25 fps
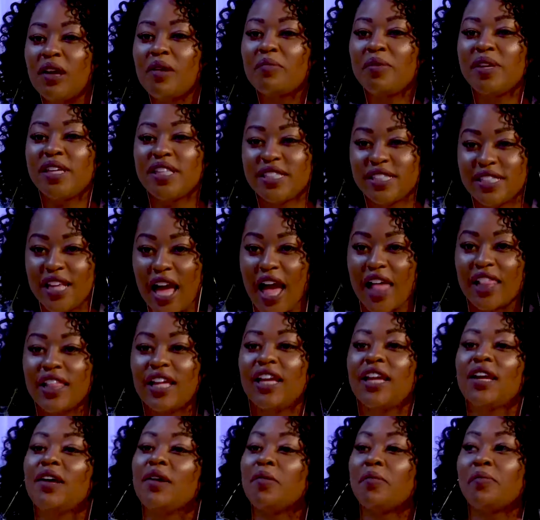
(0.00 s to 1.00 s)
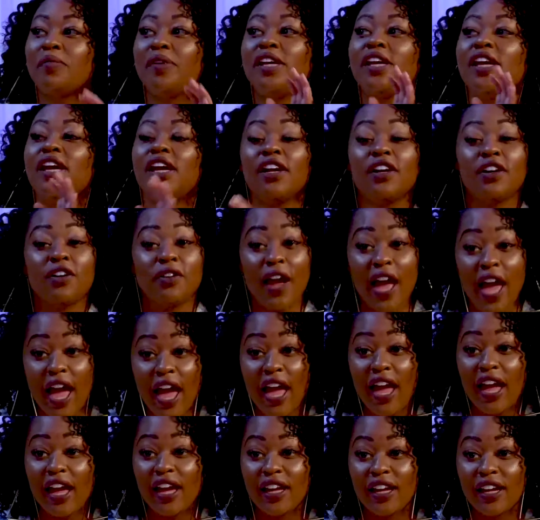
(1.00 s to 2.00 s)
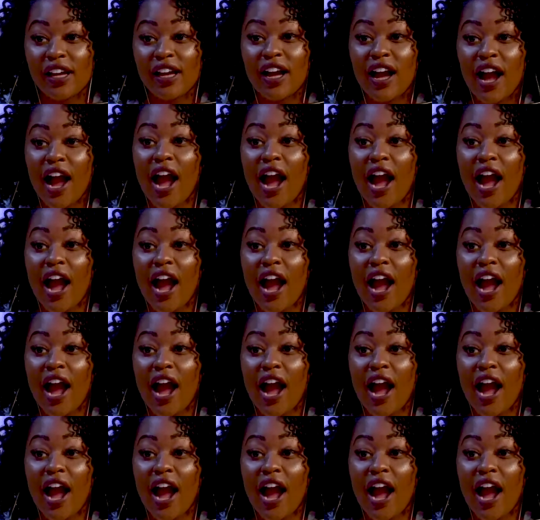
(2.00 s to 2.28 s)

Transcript: be silent me and greg